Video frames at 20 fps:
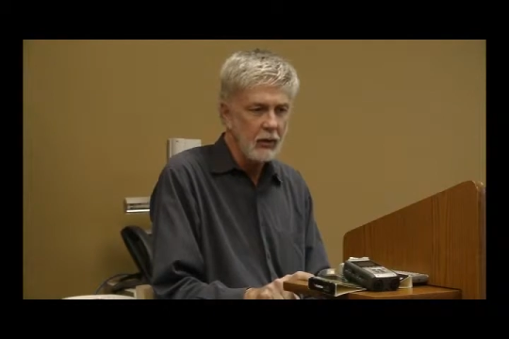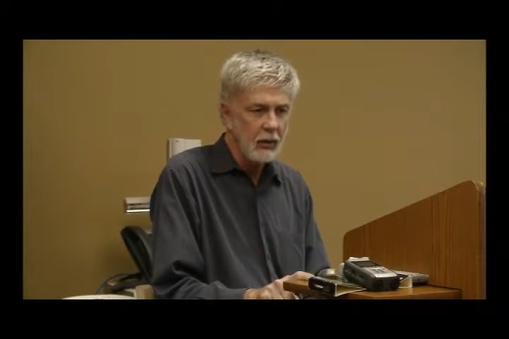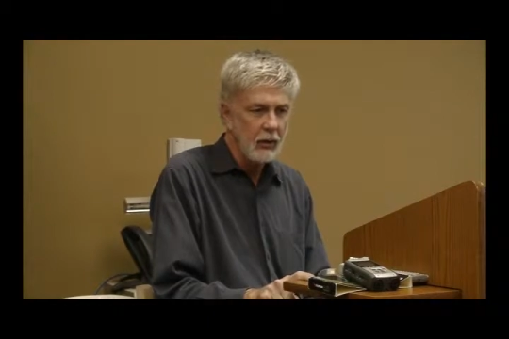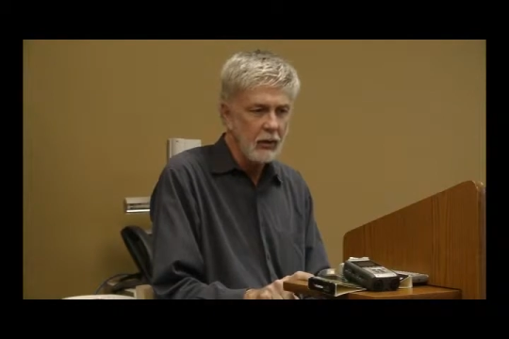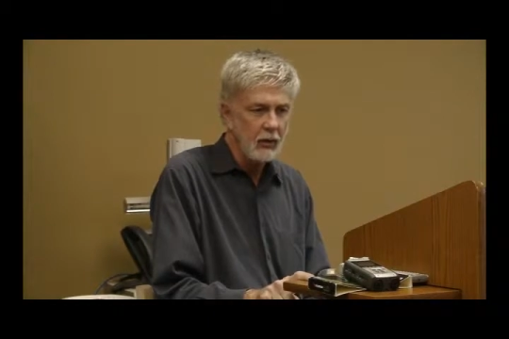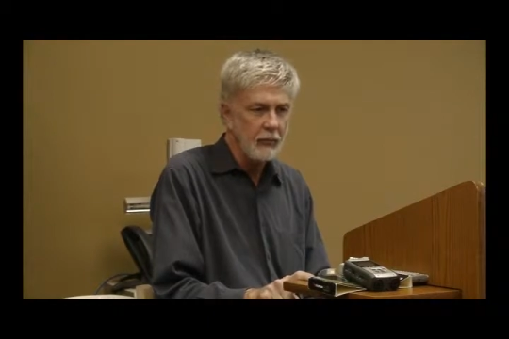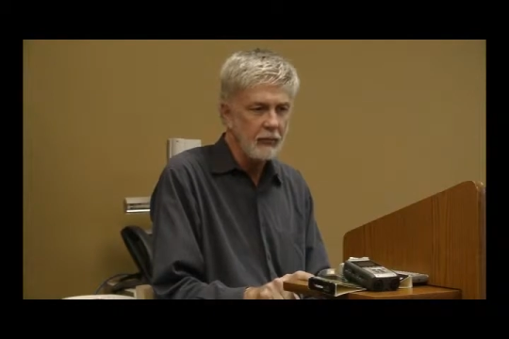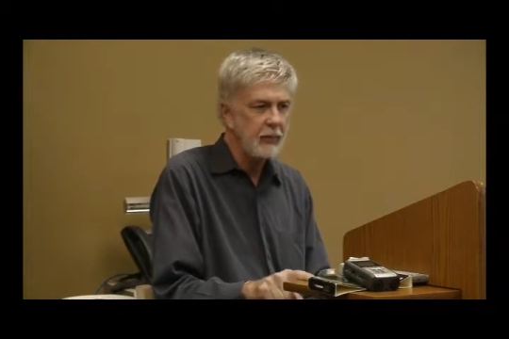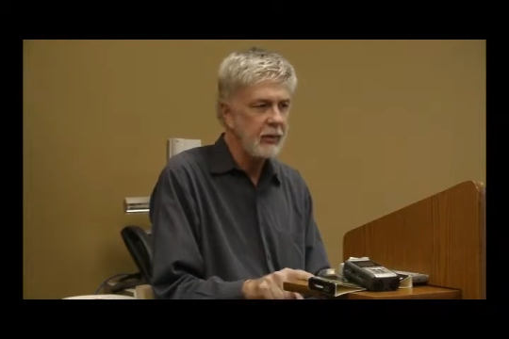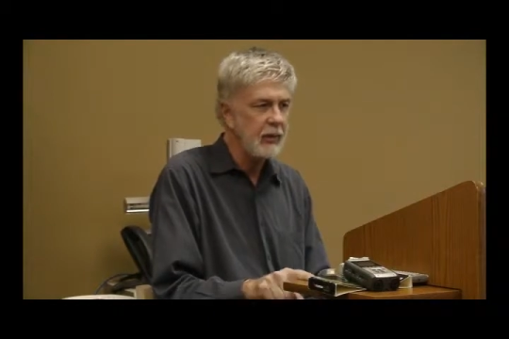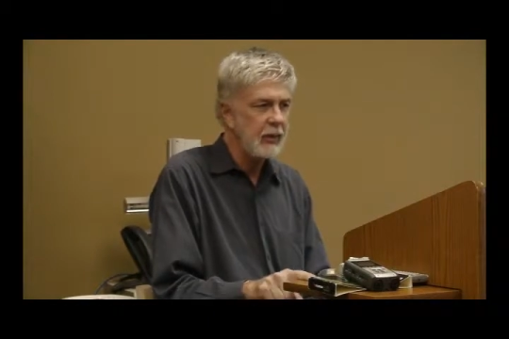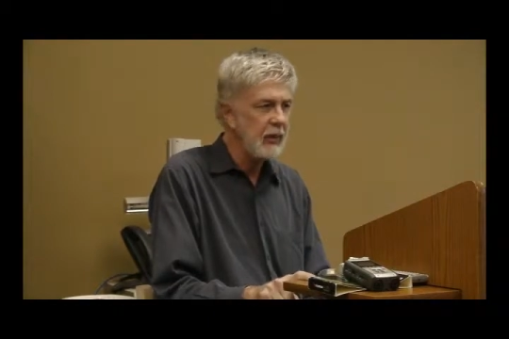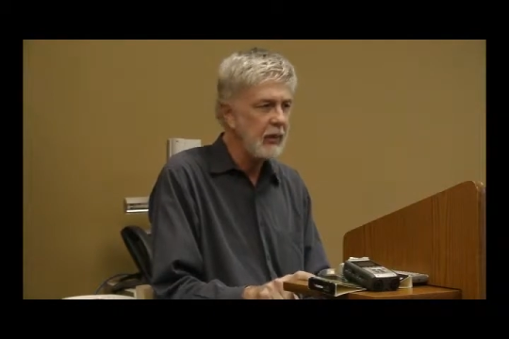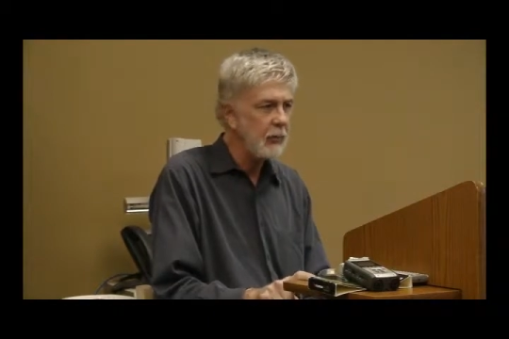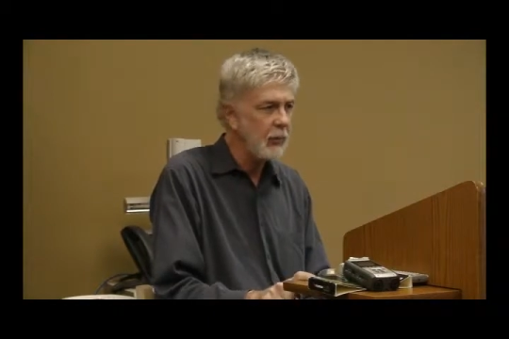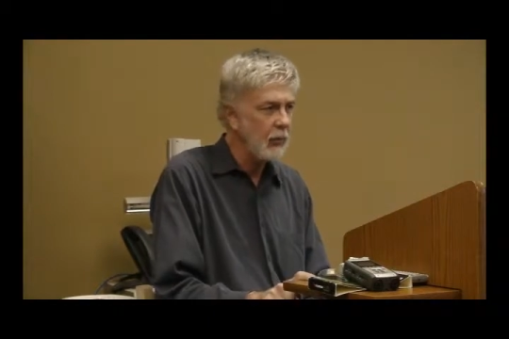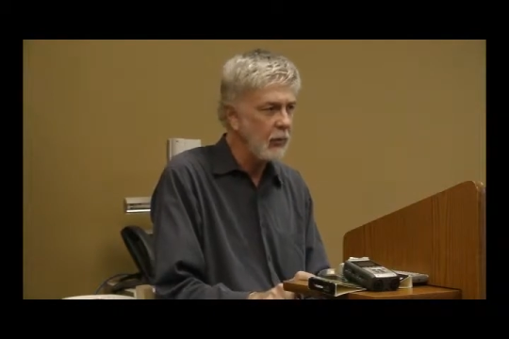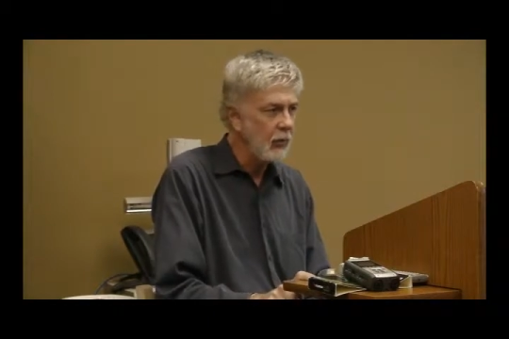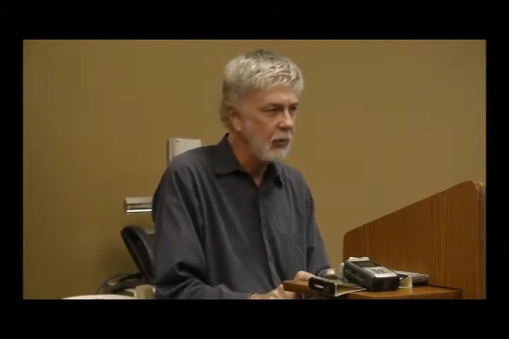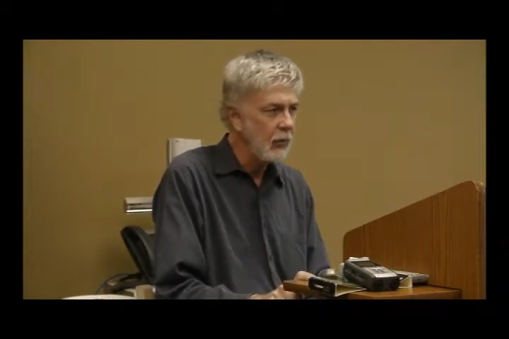of
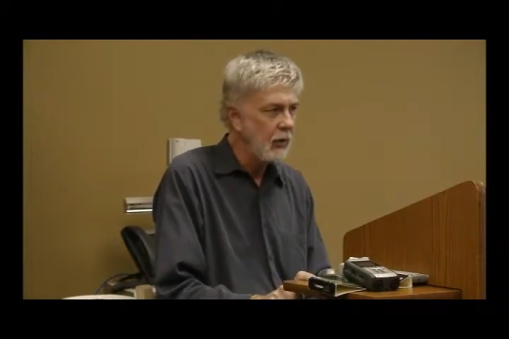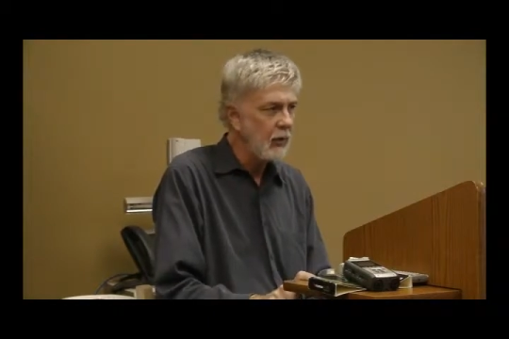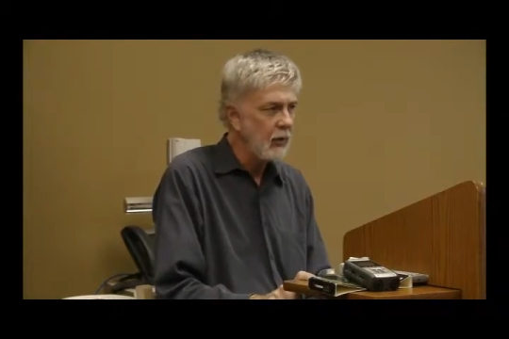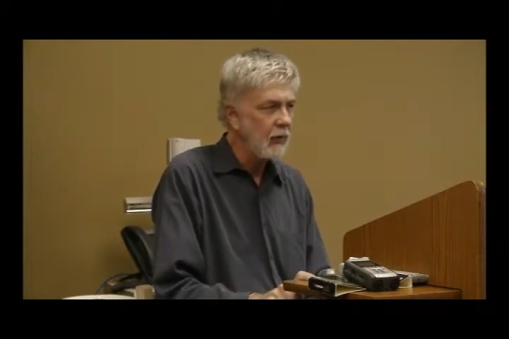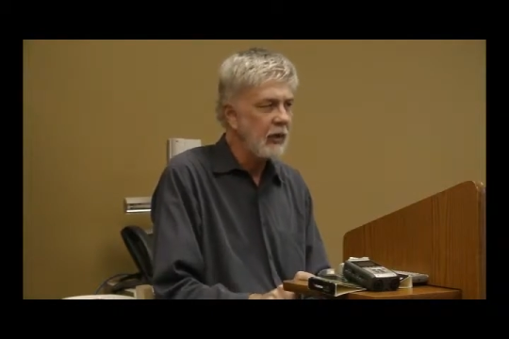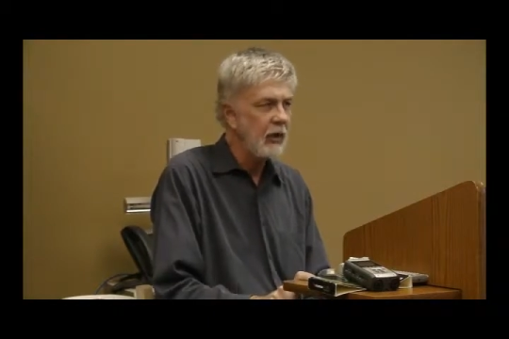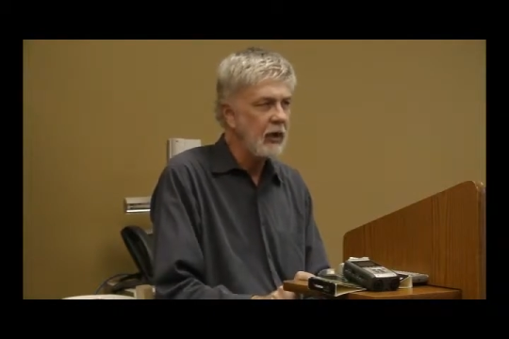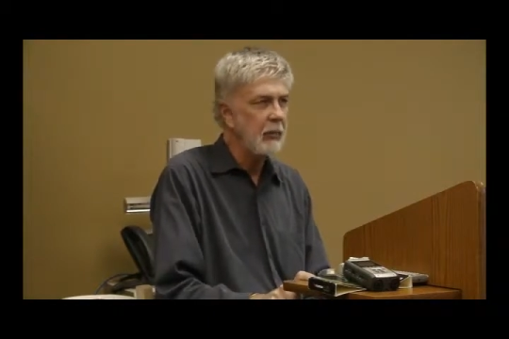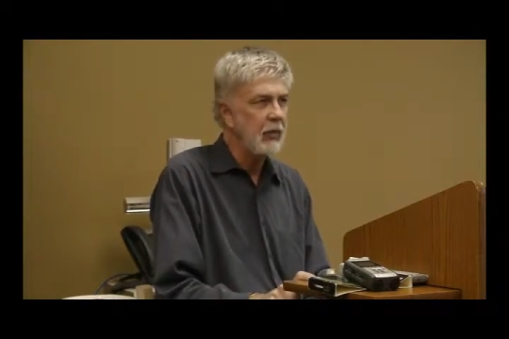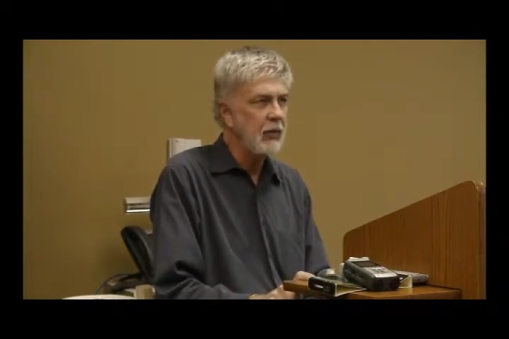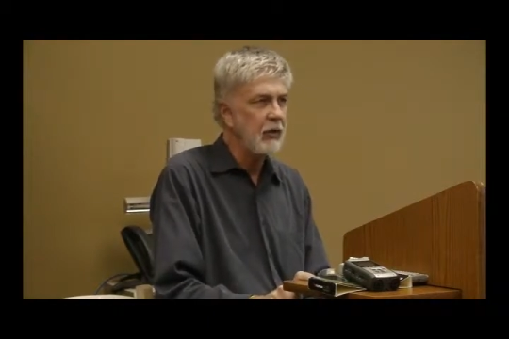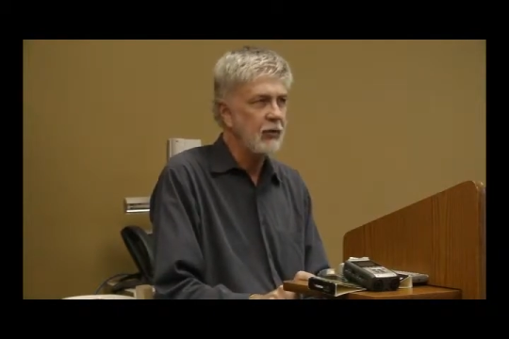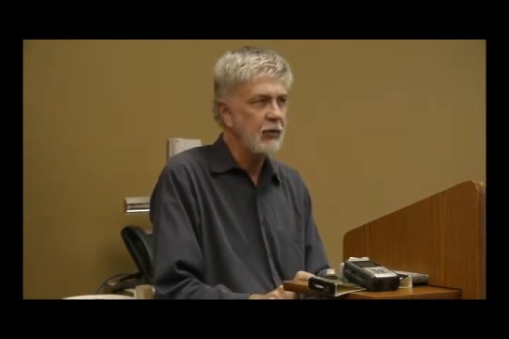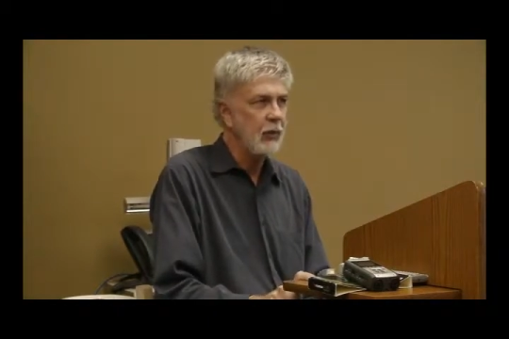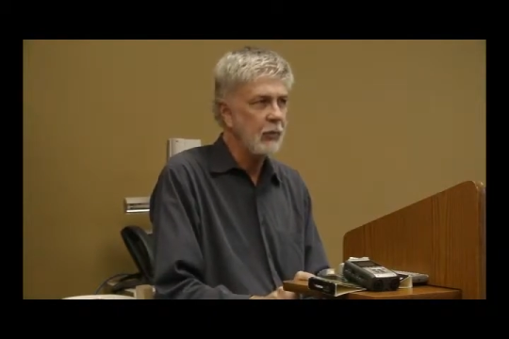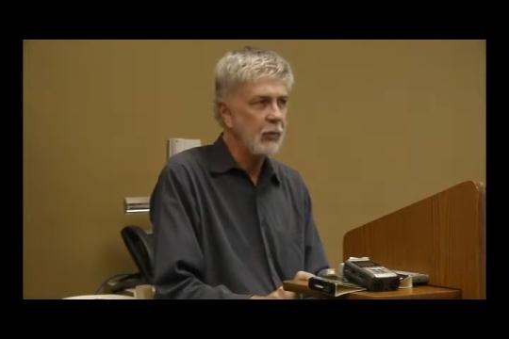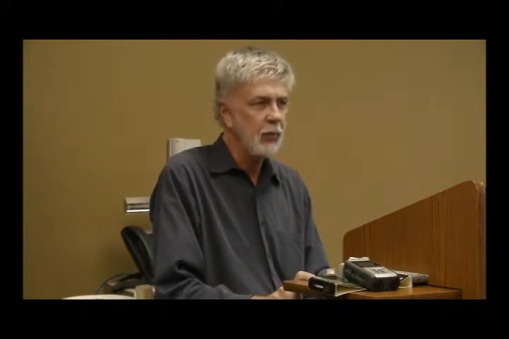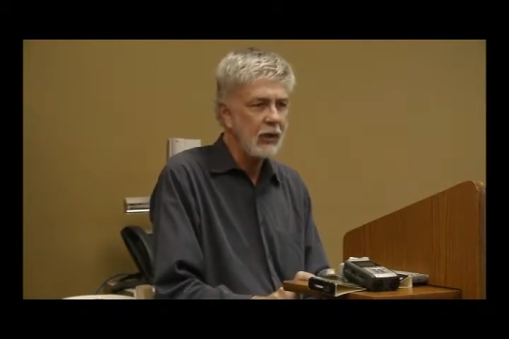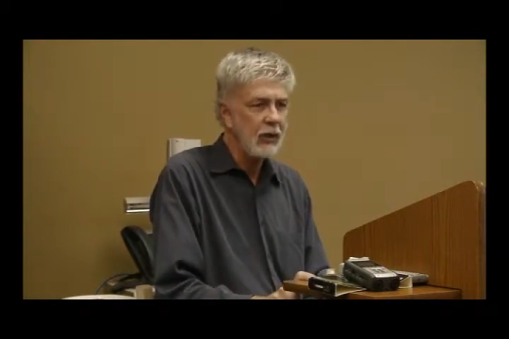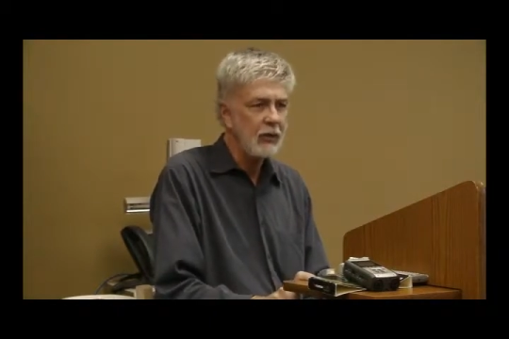people that have major
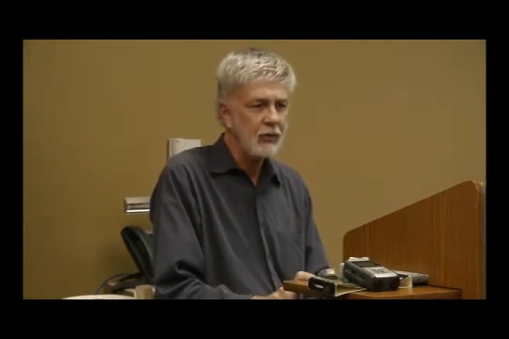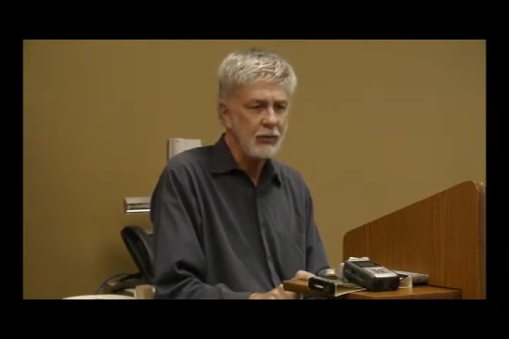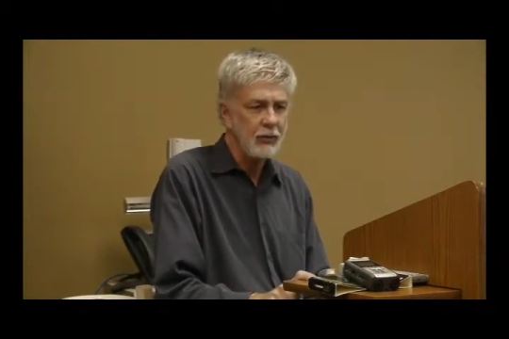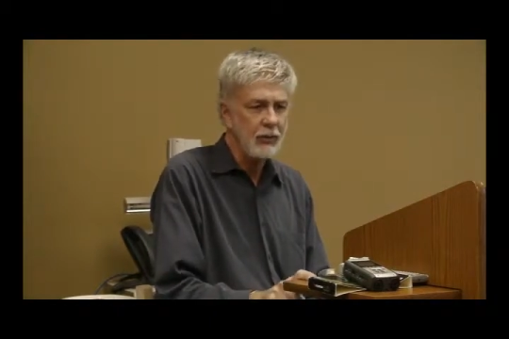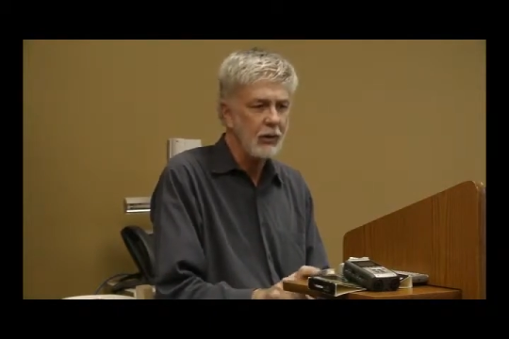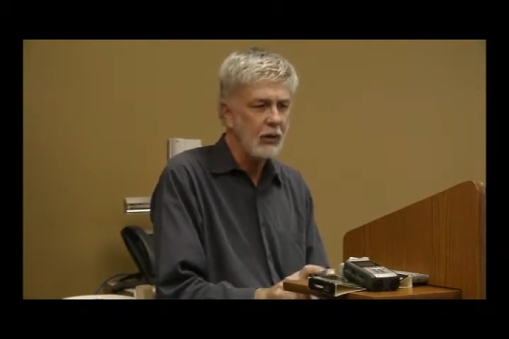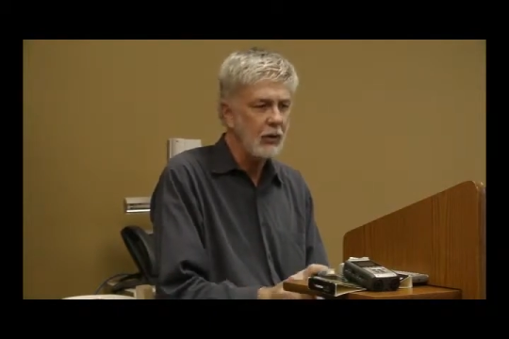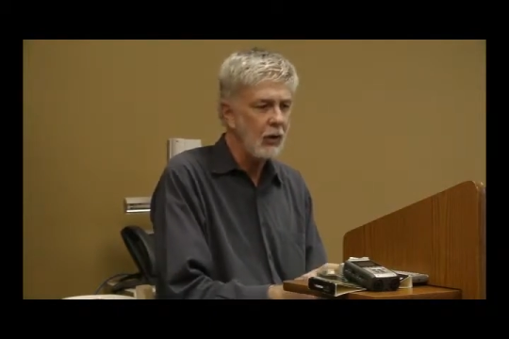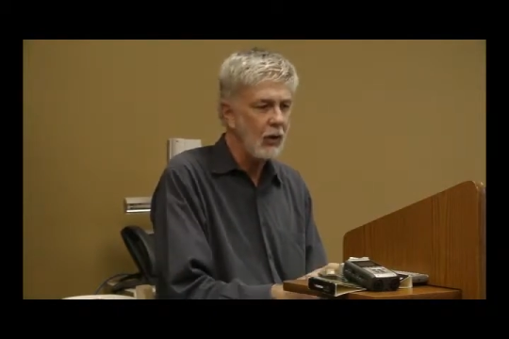depression.